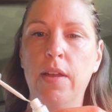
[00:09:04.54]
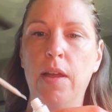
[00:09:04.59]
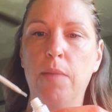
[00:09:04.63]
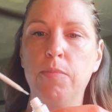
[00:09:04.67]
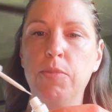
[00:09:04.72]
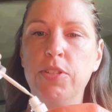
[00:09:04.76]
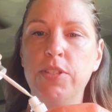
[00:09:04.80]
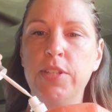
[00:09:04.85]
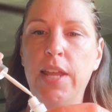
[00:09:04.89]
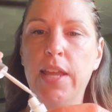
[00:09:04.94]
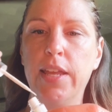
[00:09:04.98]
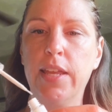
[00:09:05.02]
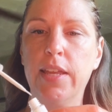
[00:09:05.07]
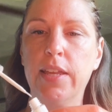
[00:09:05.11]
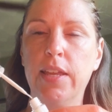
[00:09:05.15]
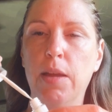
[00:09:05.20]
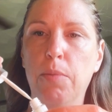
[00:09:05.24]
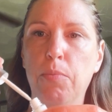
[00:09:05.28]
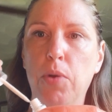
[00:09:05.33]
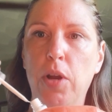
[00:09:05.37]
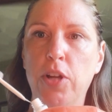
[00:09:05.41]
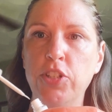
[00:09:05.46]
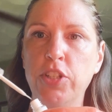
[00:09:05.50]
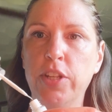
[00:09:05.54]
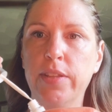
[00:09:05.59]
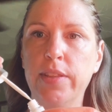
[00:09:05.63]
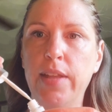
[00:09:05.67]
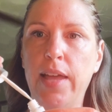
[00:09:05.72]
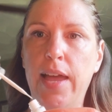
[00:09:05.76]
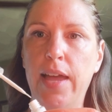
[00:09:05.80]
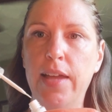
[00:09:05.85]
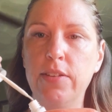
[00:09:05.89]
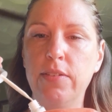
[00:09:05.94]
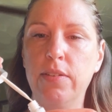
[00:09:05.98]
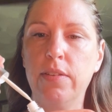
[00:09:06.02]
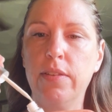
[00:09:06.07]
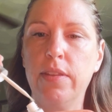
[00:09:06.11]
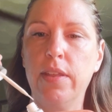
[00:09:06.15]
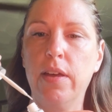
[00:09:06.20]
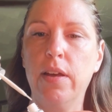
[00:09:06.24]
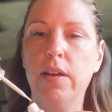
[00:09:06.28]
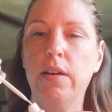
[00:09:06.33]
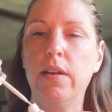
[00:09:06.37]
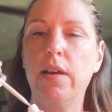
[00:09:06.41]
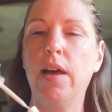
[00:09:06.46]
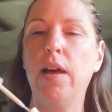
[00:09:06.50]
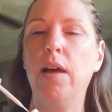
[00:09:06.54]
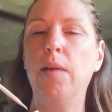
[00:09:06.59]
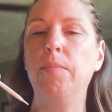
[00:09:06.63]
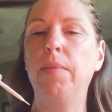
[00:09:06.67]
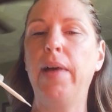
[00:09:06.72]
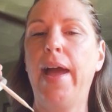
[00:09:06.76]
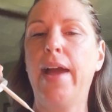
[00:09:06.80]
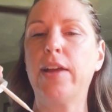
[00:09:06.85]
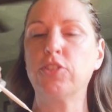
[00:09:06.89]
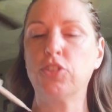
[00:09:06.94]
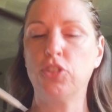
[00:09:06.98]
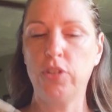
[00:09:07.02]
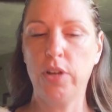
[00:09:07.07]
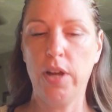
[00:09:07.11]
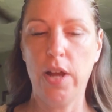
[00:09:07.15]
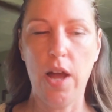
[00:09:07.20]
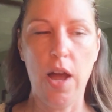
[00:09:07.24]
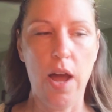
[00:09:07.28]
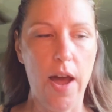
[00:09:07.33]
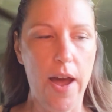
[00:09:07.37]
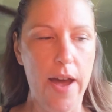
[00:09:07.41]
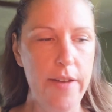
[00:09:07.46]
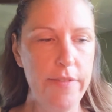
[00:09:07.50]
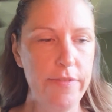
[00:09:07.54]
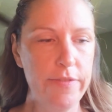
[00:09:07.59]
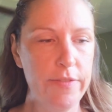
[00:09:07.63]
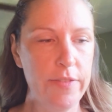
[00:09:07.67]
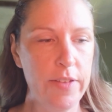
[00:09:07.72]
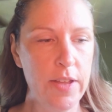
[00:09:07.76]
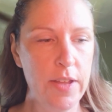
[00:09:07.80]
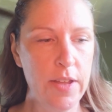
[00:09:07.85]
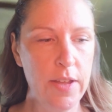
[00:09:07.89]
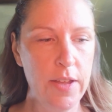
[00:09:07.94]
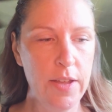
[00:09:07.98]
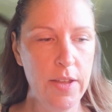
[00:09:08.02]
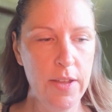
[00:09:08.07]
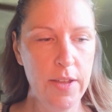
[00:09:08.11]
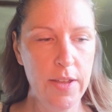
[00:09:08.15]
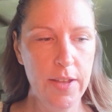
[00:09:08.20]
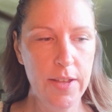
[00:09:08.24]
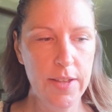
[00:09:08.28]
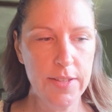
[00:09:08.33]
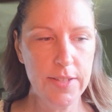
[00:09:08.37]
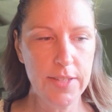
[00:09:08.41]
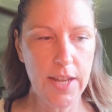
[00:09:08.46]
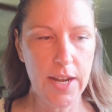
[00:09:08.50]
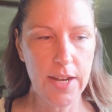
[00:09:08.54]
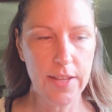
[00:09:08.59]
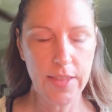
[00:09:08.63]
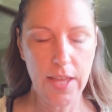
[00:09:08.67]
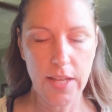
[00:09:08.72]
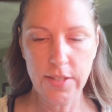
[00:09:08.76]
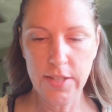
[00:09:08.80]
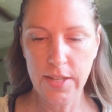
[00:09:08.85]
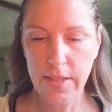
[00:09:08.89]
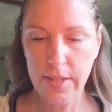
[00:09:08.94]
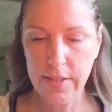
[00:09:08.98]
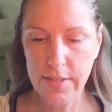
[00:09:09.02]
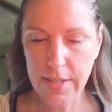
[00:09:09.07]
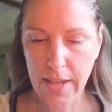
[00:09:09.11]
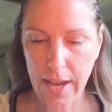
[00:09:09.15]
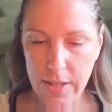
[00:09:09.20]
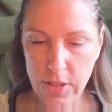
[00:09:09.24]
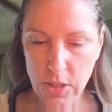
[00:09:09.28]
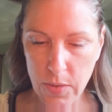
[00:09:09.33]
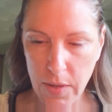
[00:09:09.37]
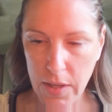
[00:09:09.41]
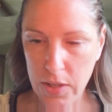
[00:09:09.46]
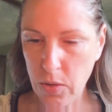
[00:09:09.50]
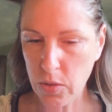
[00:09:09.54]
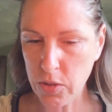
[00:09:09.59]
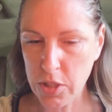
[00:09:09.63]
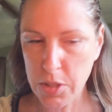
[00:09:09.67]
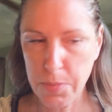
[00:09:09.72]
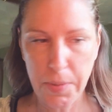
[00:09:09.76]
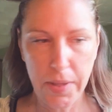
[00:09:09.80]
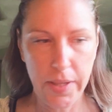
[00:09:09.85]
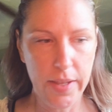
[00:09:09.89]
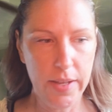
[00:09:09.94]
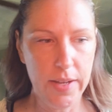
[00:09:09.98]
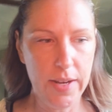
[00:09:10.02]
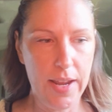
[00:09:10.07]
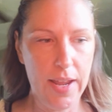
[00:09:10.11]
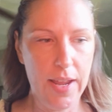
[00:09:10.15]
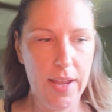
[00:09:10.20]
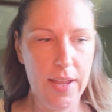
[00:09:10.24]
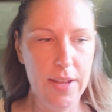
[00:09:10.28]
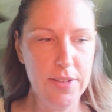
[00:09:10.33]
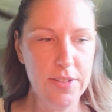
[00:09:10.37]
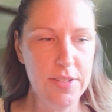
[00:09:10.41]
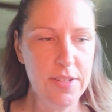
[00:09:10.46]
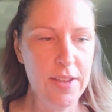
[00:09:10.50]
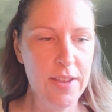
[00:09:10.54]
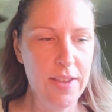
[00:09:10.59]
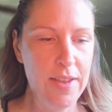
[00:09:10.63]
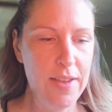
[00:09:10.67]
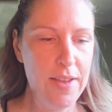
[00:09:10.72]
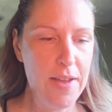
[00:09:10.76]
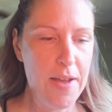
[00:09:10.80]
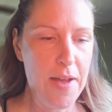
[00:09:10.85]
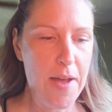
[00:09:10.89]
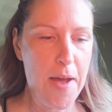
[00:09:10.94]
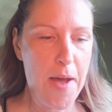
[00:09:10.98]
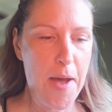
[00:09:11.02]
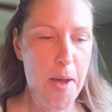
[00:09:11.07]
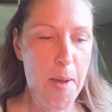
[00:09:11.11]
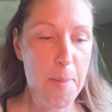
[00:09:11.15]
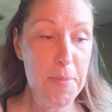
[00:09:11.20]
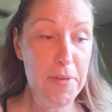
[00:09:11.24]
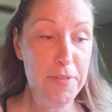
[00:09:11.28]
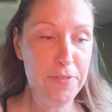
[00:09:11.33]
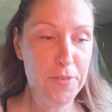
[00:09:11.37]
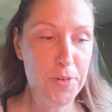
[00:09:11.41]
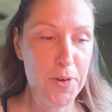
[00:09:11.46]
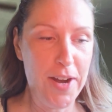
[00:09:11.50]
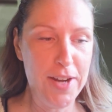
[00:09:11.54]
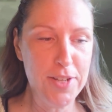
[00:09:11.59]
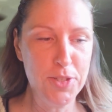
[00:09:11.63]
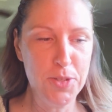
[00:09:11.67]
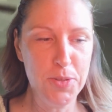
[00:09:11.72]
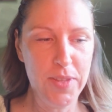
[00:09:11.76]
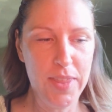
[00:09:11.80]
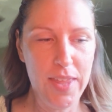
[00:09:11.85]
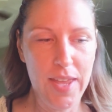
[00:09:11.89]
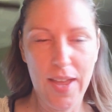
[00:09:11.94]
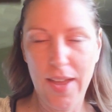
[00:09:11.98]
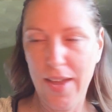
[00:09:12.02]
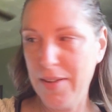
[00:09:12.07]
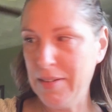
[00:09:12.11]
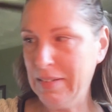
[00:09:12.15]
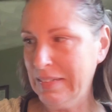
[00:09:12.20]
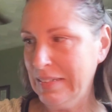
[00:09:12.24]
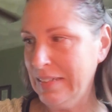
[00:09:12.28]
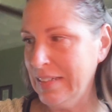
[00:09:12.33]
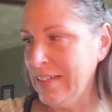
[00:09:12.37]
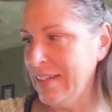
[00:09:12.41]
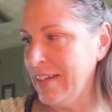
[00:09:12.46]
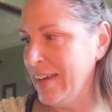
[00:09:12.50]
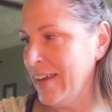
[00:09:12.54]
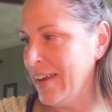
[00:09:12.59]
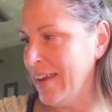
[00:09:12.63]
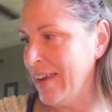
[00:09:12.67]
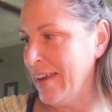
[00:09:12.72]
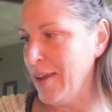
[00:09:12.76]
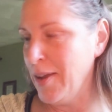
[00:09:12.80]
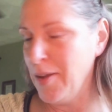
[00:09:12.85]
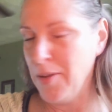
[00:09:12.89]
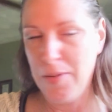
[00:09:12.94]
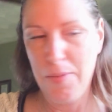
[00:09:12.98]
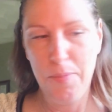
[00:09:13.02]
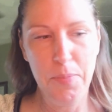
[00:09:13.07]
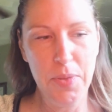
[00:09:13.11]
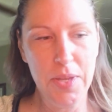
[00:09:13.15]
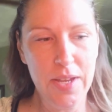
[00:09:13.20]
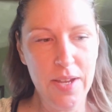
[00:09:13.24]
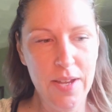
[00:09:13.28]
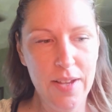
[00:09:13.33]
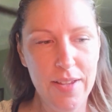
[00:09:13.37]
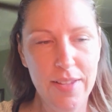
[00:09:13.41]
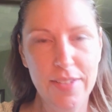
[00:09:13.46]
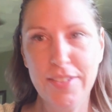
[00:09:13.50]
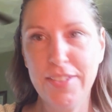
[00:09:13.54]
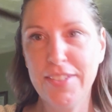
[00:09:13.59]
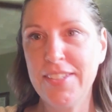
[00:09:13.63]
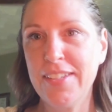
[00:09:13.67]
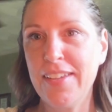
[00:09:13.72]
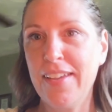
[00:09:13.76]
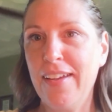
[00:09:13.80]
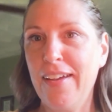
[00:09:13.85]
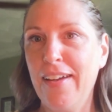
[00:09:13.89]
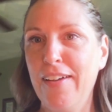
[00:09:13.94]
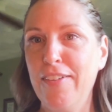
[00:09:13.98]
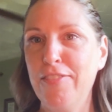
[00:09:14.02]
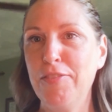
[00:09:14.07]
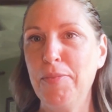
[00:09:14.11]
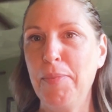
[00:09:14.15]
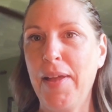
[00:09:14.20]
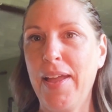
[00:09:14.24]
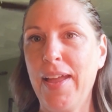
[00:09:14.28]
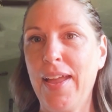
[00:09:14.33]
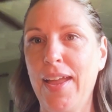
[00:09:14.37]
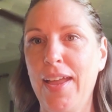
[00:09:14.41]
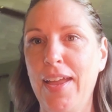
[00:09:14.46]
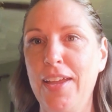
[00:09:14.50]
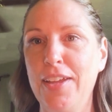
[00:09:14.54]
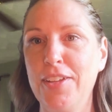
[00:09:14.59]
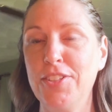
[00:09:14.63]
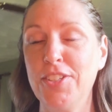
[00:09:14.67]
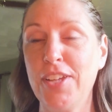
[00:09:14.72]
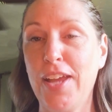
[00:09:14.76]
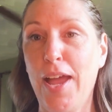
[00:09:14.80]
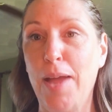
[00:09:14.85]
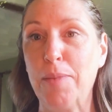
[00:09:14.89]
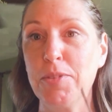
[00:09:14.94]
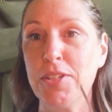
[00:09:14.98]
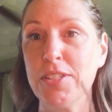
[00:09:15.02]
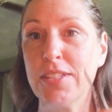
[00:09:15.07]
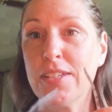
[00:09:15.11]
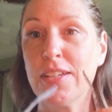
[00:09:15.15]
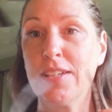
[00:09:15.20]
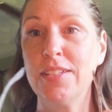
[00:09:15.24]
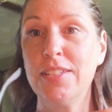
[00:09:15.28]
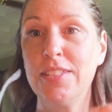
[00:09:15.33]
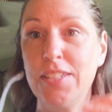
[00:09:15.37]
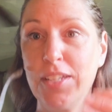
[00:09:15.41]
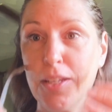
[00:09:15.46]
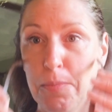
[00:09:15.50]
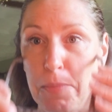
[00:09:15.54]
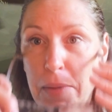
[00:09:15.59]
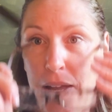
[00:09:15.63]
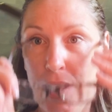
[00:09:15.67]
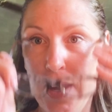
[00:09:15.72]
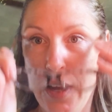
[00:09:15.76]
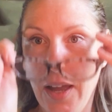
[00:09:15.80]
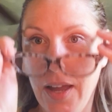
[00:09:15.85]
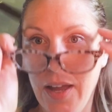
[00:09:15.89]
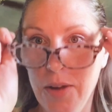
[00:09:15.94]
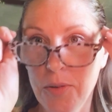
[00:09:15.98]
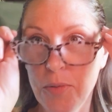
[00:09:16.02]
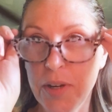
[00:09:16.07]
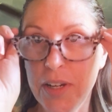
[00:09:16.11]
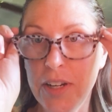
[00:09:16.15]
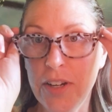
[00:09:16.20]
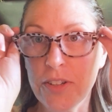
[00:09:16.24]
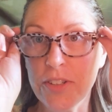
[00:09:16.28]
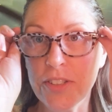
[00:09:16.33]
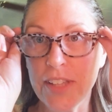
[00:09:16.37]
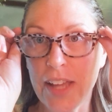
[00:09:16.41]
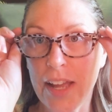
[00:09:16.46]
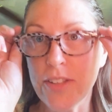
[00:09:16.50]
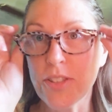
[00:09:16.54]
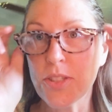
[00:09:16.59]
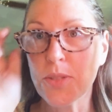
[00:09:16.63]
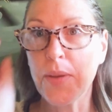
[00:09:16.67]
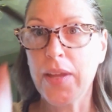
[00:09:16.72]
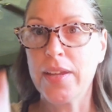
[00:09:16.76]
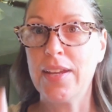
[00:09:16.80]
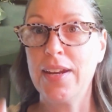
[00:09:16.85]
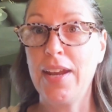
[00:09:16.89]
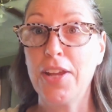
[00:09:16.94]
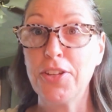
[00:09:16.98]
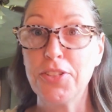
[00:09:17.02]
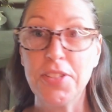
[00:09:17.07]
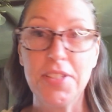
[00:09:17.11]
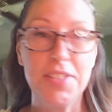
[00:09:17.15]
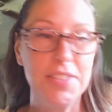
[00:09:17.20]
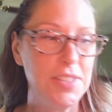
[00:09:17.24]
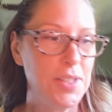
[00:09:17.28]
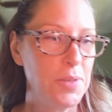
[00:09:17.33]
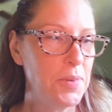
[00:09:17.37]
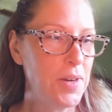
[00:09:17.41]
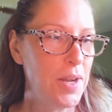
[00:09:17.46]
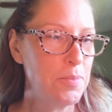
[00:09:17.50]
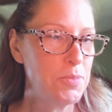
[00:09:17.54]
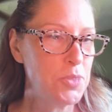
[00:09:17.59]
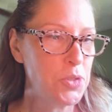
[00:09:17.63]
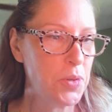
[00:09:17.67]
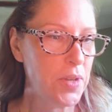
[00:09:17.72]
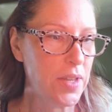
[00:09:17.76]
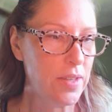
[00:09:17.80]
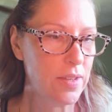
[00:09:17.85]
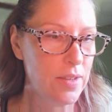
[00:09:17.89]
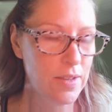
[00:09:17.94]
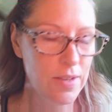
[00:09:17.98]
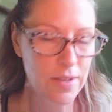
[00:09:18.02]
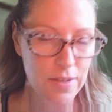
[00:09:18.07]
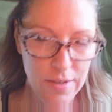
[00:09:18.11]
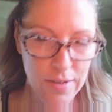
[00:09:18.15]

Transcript: I'm just taking it, brushing the extra off, setting that to the side so I don't spill it. And before I do that, because of my age, I'm just going to stick my readers on so I can actually see what I'm doing,